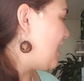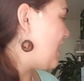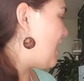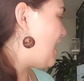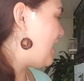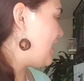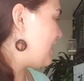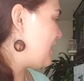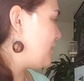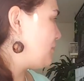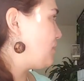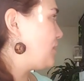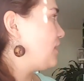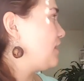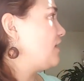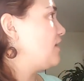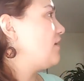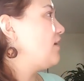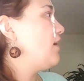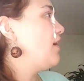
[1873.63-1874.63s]
I
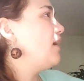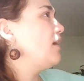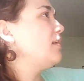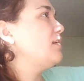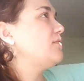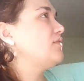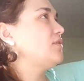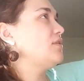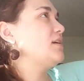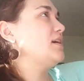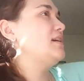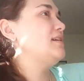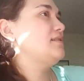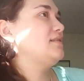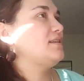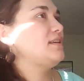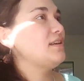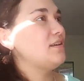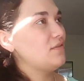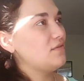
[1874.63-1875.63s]
put all of your
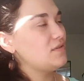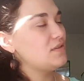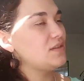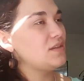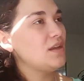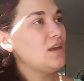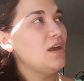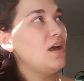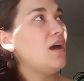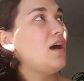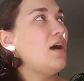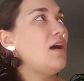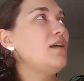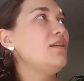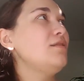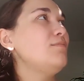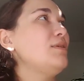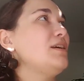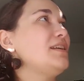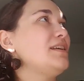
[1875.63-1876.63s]
guys' gifts
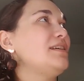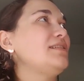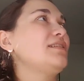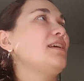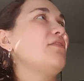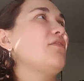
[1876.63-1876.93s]
onto my desk.